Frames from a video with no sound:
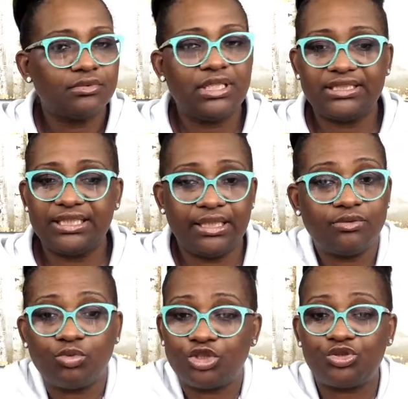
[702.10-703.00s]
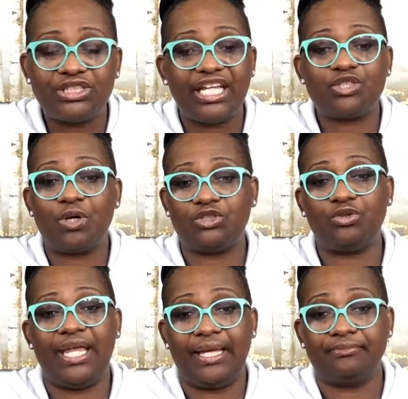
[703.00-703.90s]
listen, what you see is what
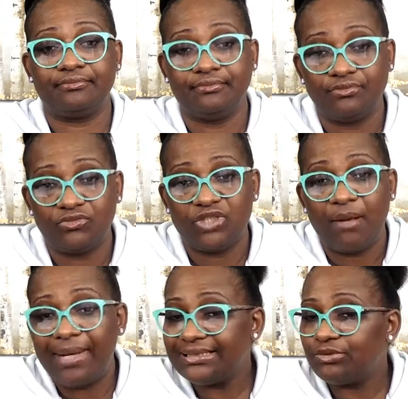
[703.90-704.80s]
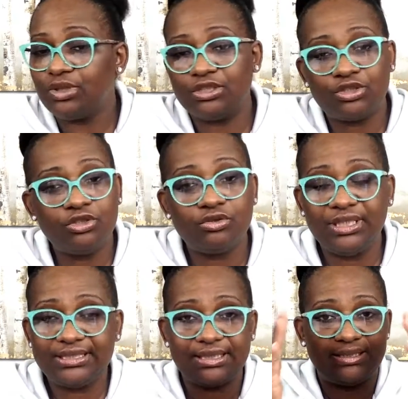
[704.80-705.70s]
you get. My students knew,
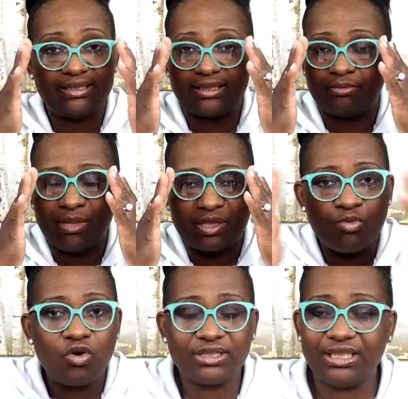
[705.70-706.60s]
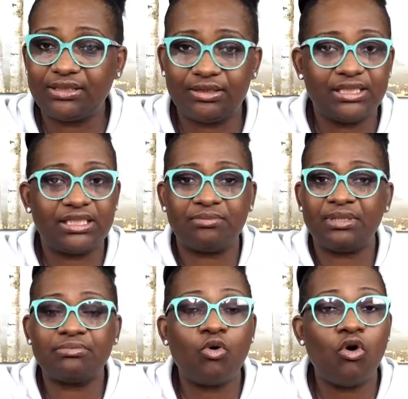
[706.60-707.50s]
listen, this is Miss Moore, this is
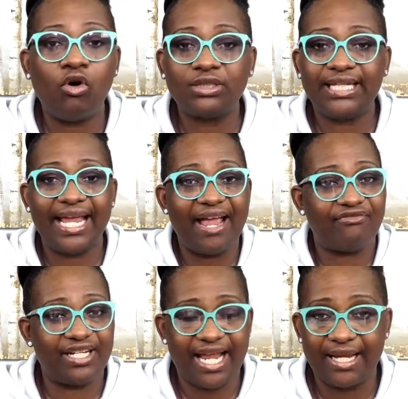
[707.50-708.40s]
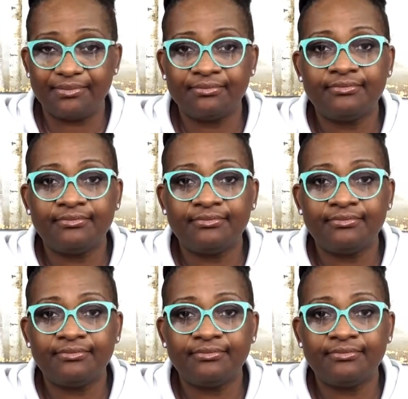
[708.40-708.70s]
Miss Moore all day, every day.